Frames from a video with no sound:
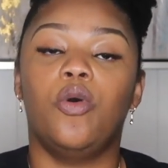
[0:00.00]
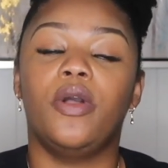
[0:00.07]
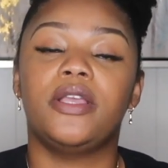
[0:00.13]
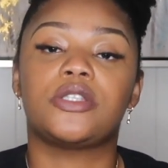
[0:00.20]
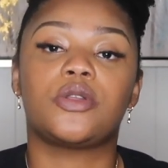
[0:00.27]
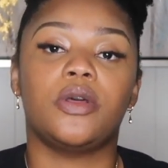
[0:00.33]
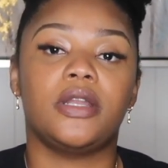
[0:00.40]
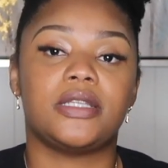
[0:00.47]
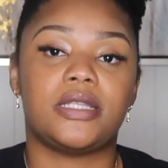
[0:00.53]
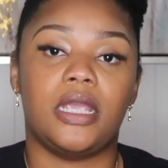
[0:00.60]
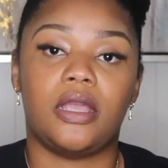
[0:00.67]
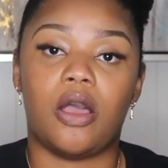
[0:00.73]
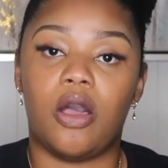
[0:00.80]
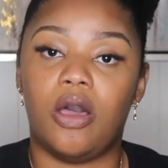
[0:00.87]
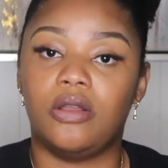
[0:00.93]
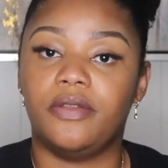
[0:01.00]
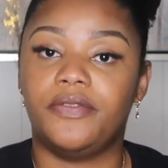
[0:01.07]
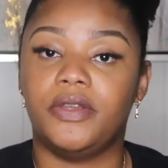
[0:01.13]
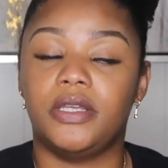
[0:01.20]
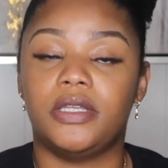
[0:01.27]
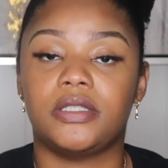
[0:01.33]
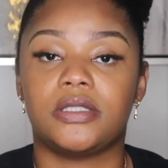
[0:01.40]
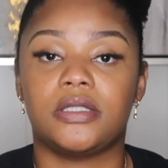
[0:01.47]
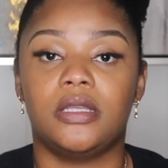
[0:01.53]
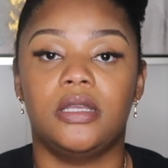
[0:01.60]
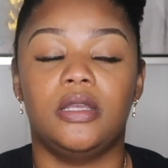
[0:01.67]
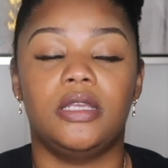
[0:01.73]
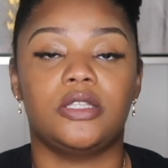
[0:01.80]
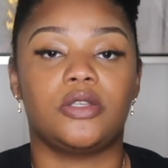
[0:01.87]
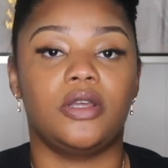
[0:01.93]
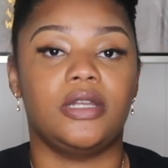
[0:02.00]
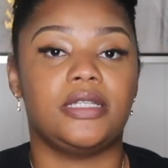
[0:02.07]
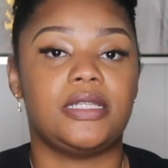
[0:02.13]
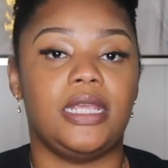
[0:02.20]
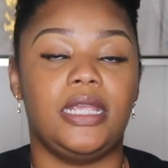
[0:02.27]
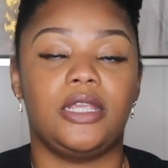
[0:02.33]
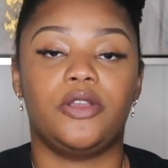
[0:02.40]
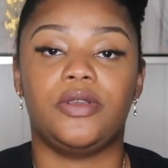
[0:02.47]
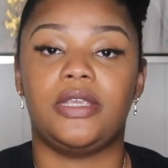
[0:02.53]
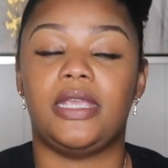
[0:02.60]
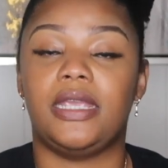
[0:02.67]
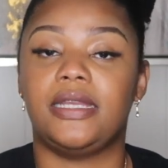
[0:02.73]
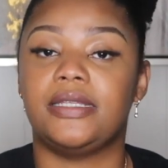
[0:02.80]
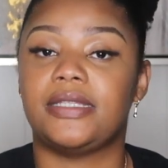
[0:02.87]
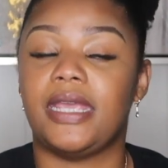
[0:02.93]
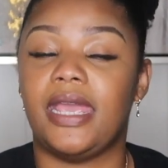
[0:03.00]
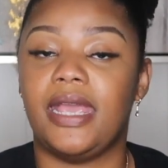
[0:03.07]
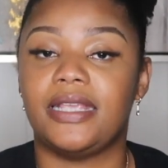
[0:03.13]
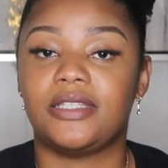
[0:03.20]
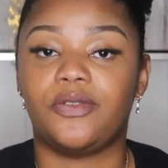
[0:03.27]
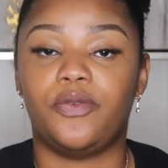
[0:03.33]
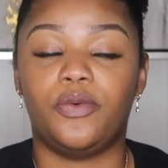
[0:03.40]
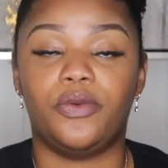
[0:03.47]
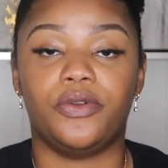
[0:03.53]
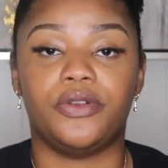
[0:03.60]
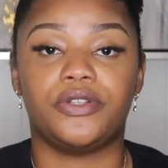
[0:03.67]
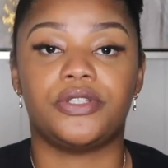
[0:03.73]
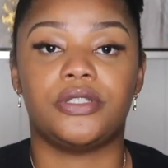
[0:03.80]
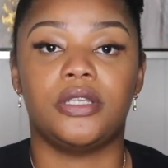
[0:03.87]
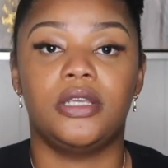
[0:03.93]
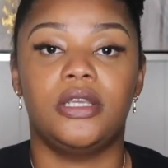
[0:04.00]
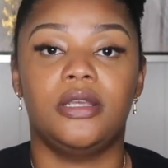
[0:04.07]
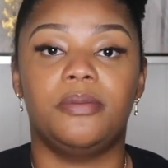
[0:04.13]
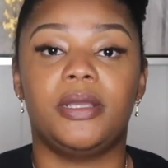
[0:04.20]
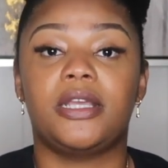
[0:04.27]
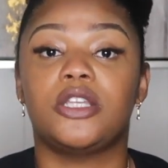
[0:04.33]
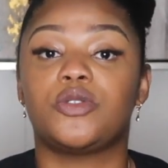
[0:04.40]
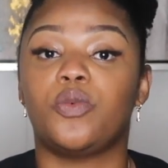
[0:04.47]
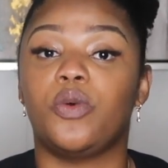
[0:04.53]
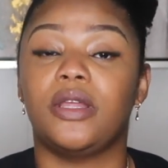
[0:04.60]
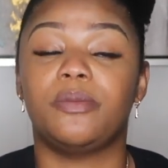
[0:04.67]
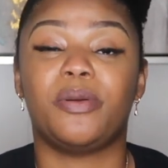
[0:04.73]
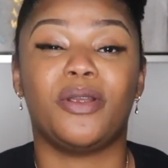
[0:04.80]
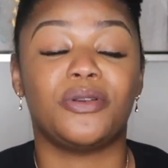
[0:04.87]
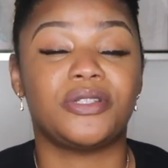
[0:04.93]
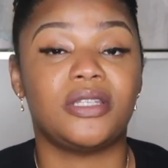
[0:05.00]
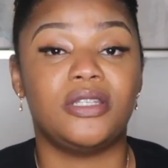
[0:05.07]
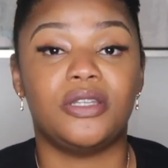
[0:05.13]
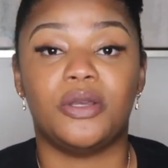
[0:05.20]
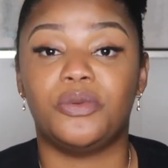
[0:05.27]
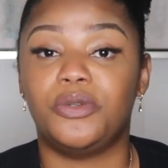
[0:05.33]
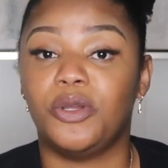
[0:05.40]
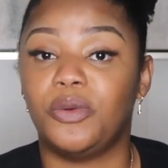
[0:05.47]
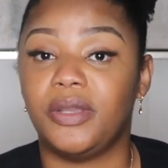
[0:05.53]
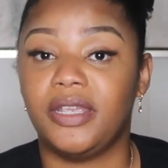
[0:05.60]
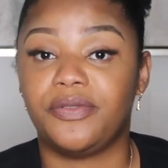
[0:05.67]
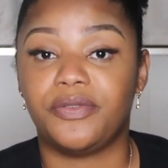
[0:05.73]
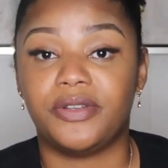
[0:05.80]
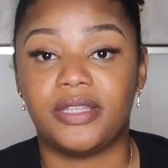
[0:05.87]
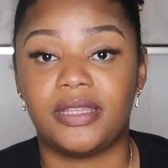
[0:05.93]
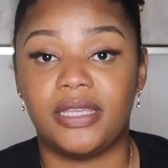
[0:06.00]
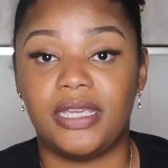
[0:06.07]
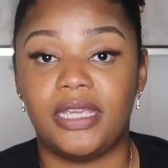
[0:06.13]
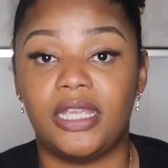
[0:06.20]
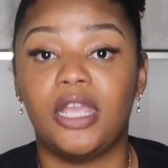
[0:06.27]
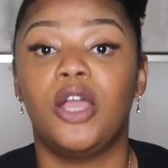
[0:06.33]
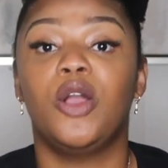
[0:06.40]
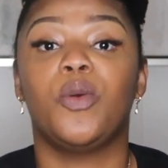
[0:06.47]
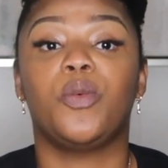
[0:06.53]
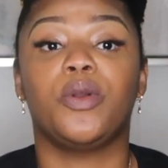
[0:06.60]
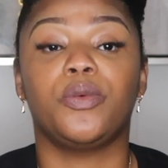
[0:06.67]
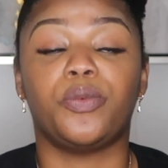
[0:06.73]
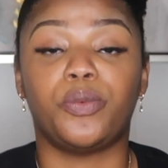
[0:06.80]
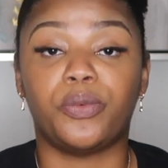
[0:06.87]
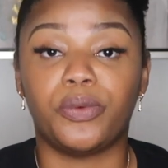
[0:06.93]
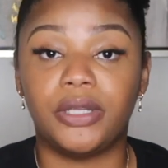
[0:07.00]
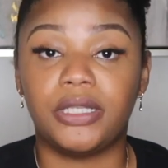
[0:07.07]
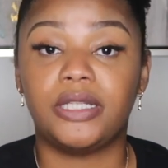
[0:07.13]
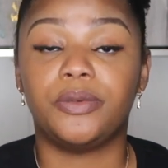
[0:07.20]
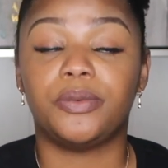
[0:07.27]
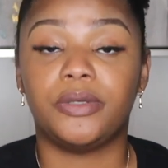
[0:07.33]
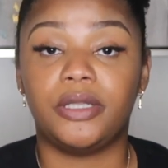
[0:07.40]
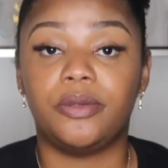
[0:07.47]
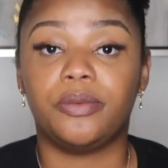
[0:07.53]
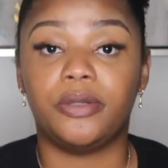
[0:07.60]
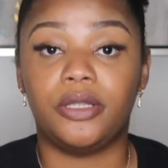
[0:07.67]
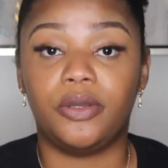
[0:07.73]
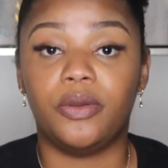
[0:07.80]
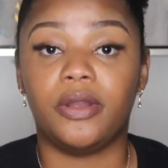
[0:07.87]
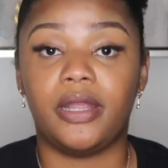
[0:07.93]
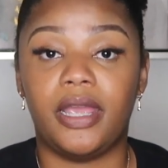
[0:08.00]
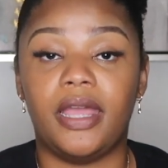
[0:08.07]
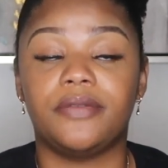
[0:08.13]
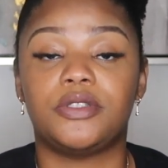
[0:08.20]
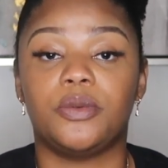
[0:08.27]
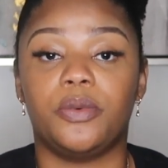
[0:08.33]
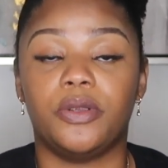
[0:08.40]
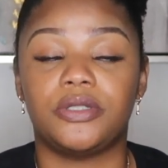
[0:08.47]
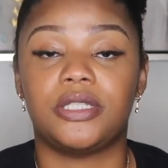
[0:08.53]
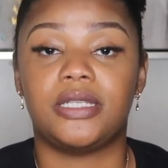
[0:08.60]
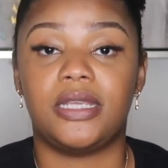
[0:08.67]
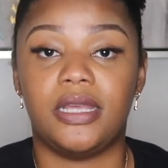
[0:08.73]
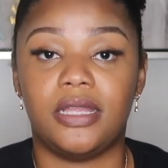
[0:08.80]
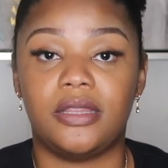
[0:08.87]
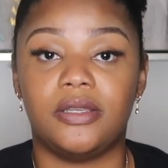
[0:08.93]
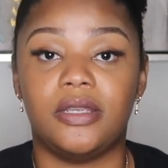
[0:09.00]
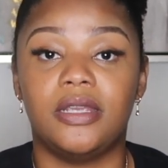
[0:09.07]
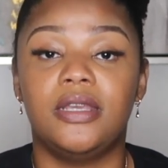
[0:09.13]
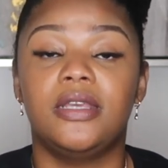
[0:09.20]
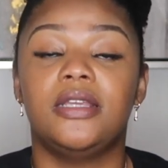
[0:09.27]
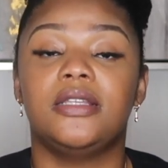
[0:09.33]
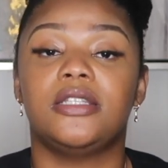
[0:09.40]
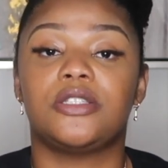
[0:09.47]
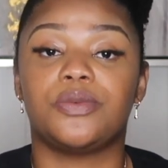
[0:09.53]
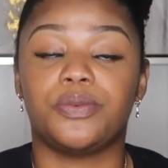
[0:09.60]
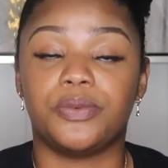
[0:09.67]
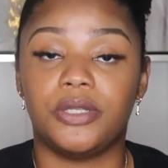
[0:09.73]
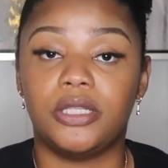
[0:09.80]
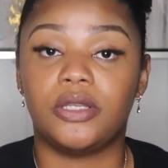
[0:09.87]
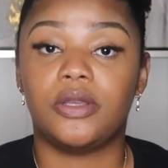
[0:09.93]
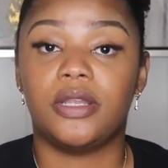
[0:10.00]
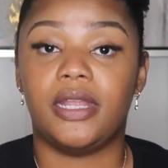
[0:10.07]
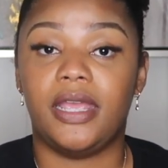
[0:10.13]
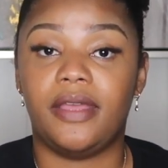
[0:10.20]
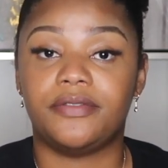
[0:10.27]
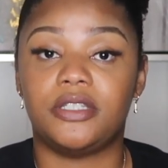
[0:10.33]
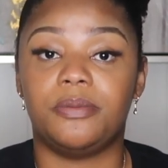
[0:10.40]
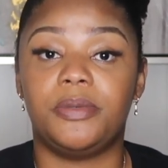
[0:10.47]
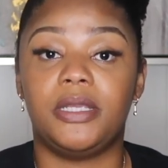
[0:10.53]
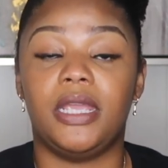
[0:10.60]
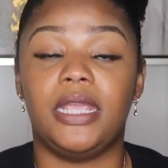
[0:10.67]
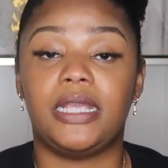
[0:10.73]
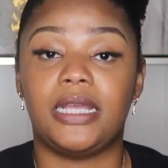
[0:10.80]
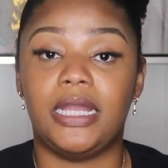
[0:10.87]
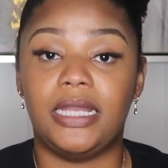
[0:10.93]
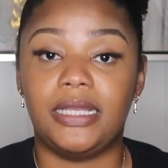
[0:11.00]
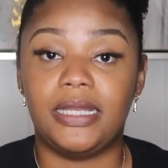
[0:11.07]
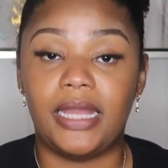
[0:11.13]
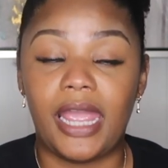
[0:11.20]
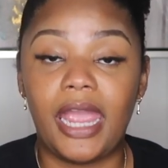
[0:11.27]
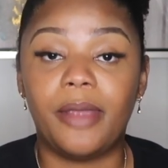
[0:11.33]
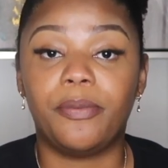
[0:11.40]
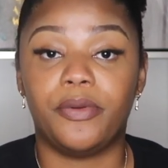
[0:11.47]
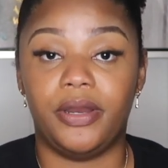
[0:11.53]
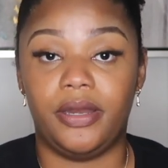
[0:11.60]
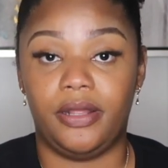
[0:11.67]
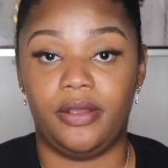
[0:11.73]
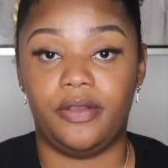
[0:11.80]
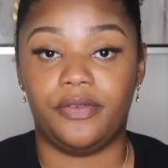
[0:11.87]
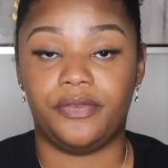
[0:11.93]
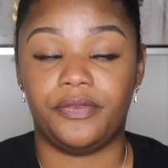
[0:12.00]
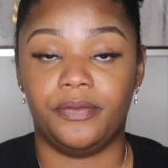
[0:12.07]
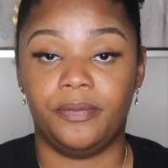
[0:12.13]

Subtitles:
it's going to take all of us. It's going to take creating task force, because one person don't know everything. We're really, really, really going to have to work together. It's really going to have to be a collaborative